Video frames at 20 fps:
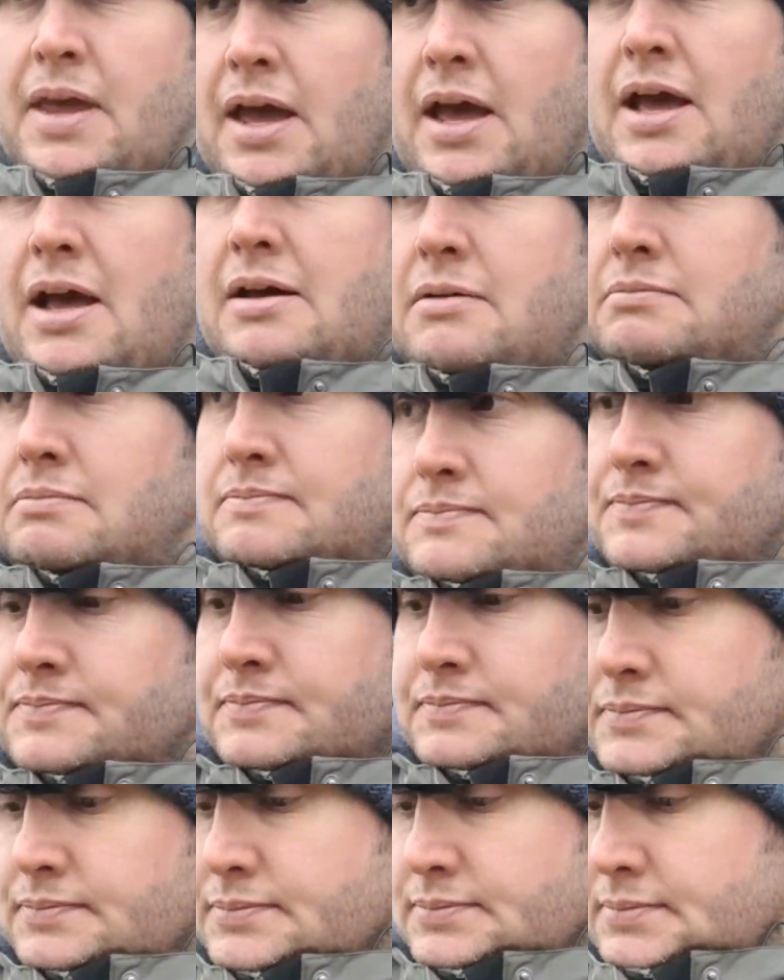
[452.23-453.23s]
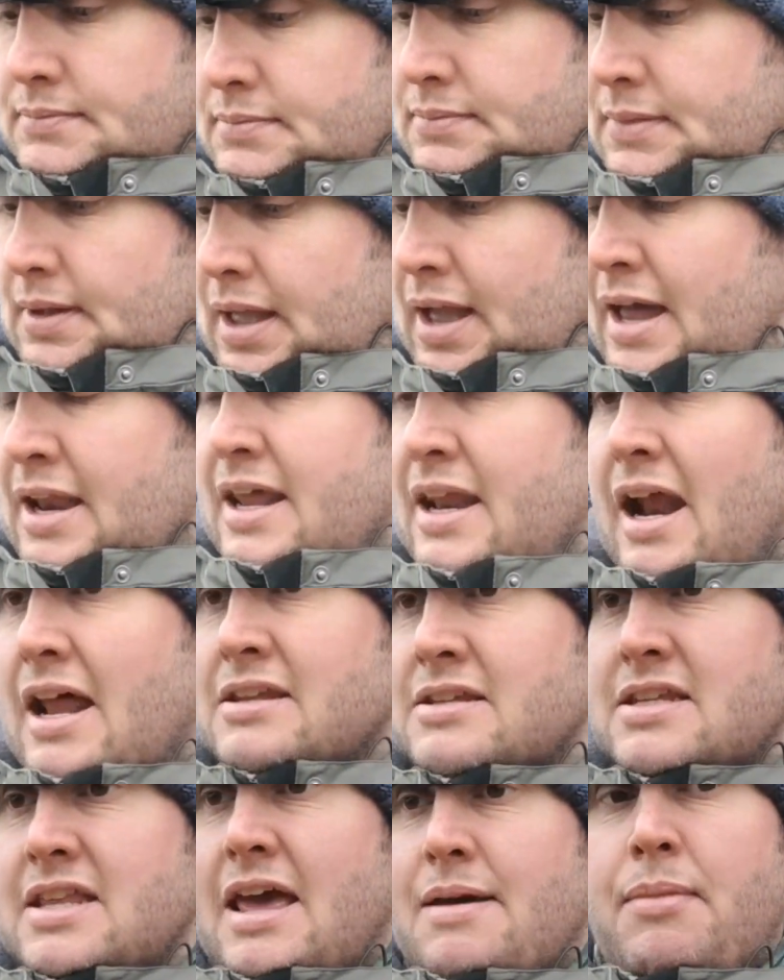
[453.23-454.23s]
And then
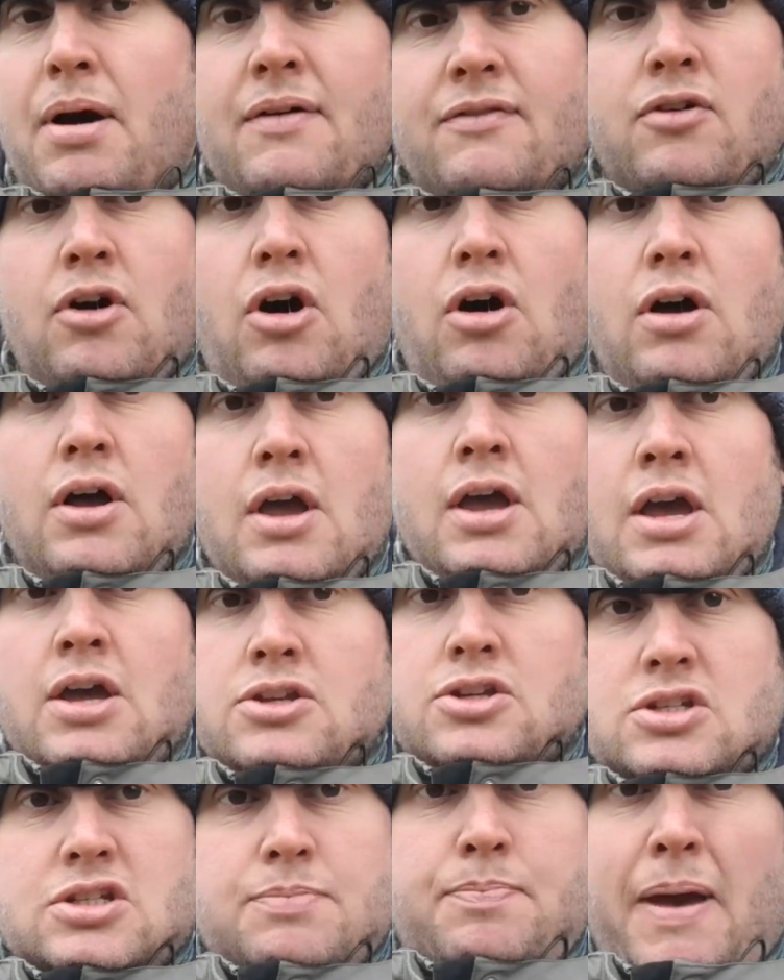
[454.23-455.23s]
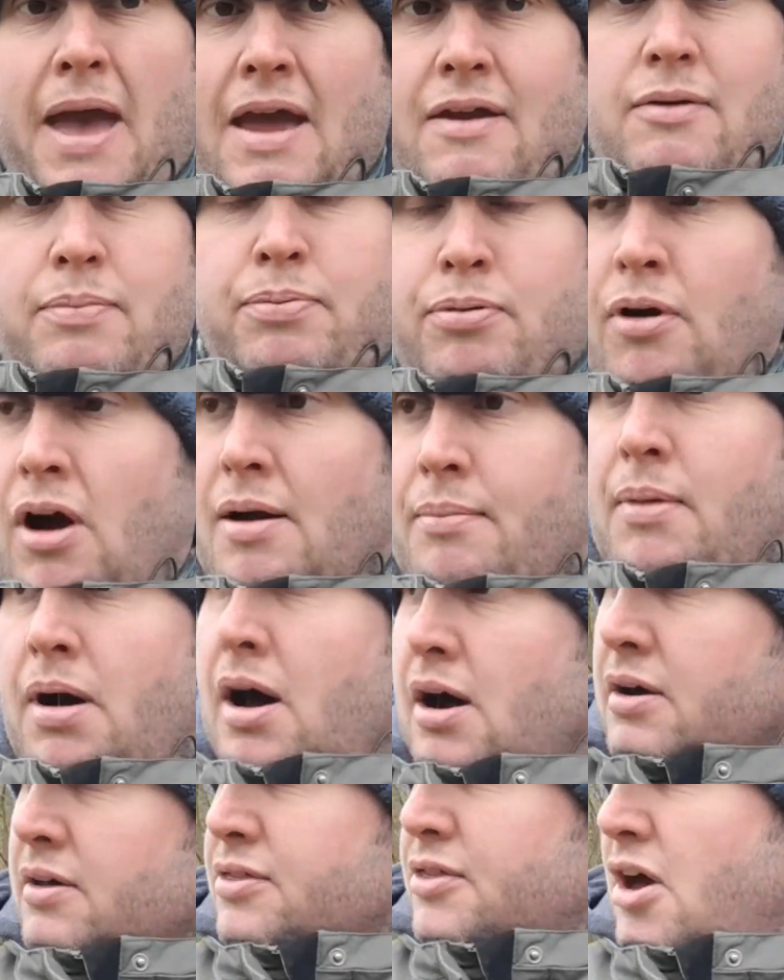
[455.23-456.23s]
under them, I've got just a pair of
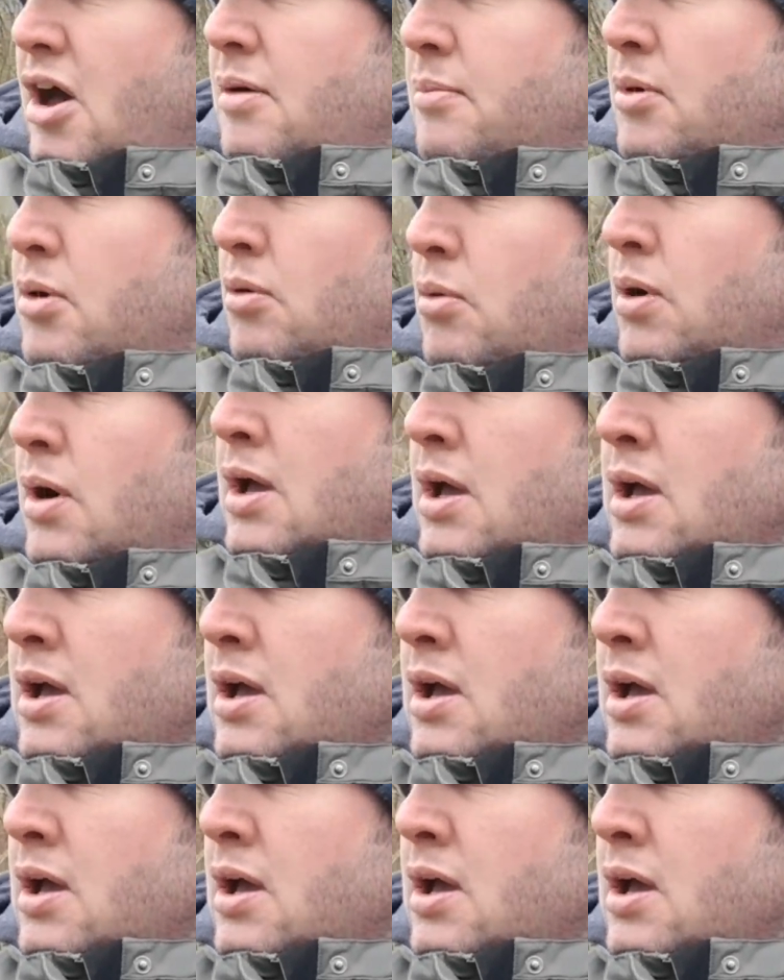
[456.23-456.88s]
Primark thermal,